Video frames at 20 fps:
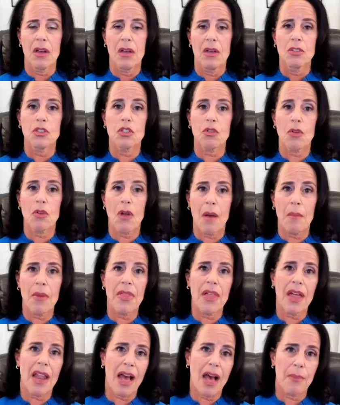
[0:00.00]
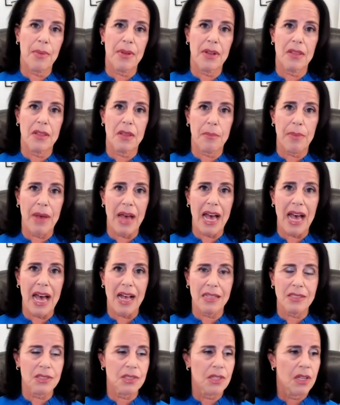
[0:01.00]
trauma that happened in the
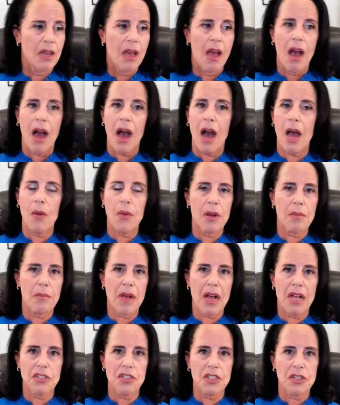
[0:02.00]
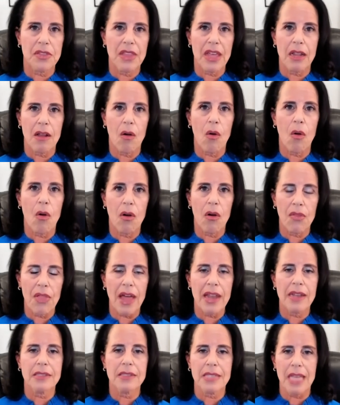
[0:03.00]
past, I would imagine that all
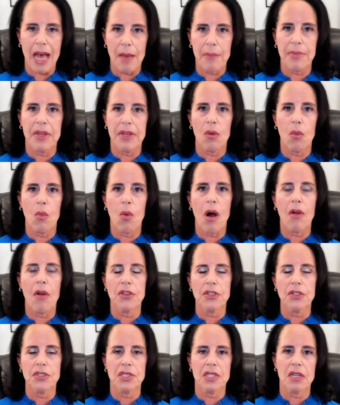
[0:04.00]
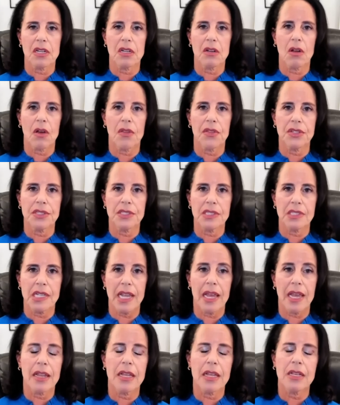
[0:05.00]
that is happening while they're sitting on the
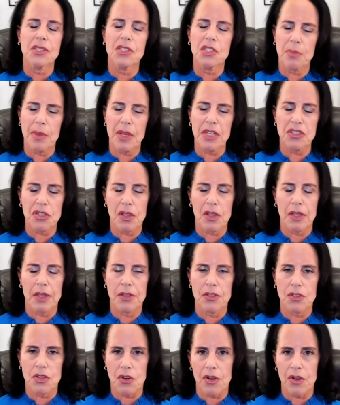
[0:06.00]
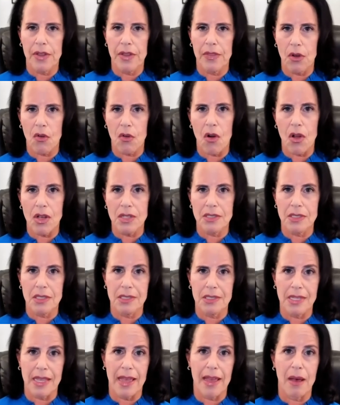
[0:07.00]
stand, especially during the
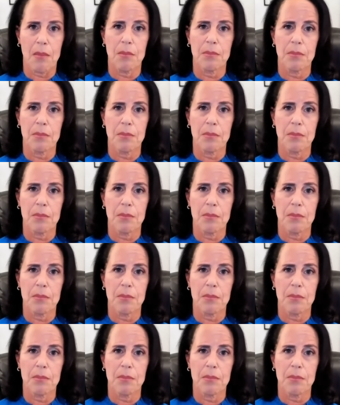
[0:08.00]
cross-exam.